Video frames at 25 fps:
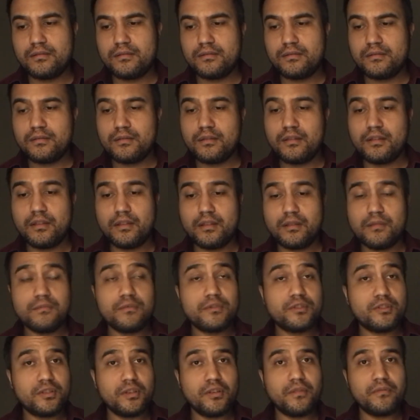The
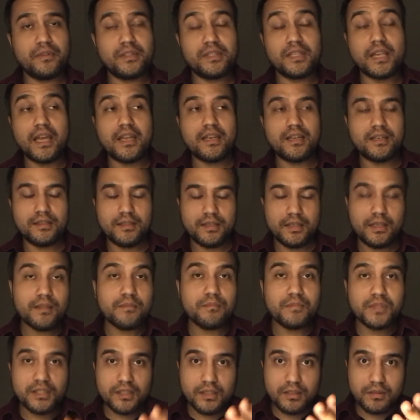servants, and indeed
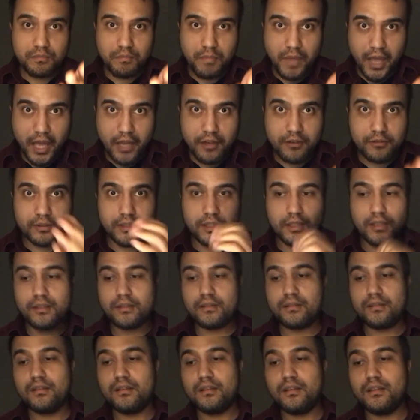Mrs. Mannering
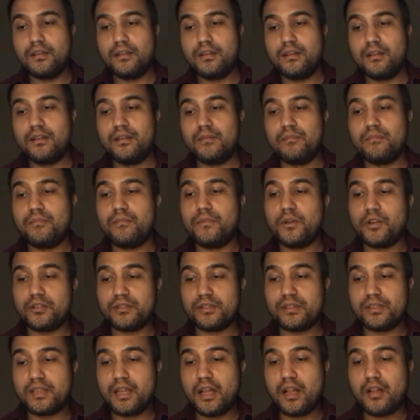
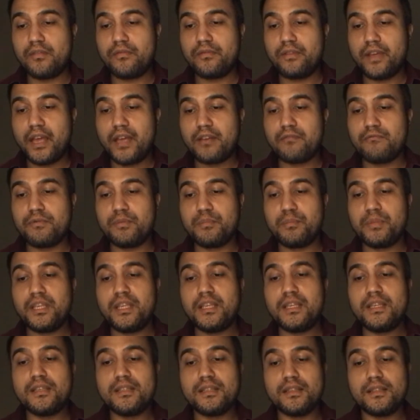herself, had
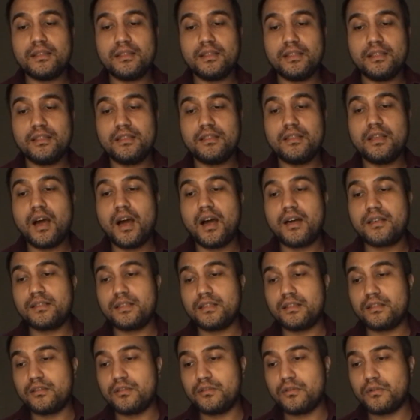repeatedly knocked
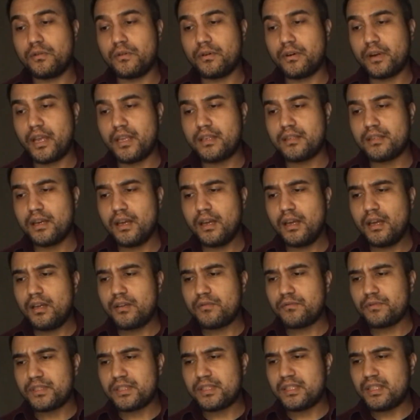at the door, and,
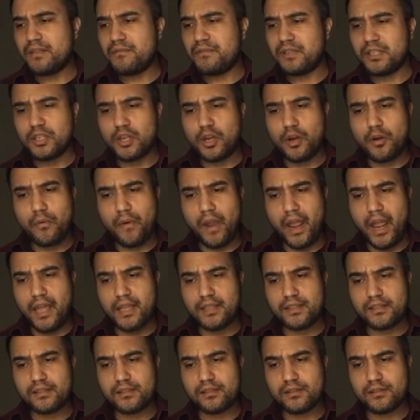receiving no
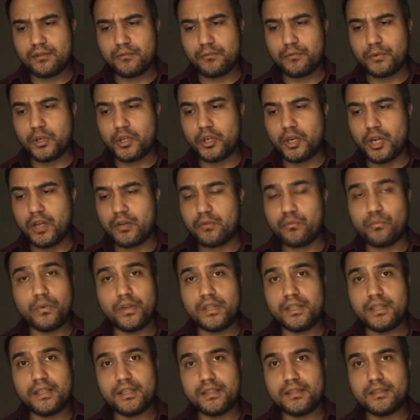answer, were
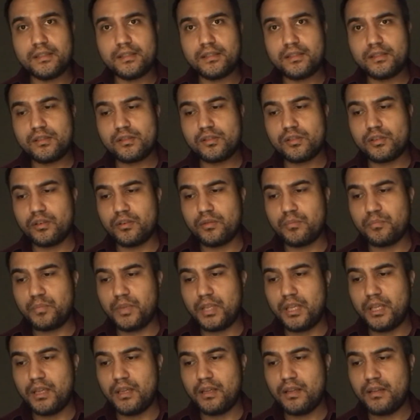unwilling to disturb
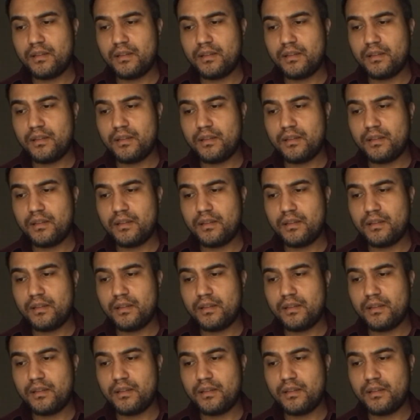me.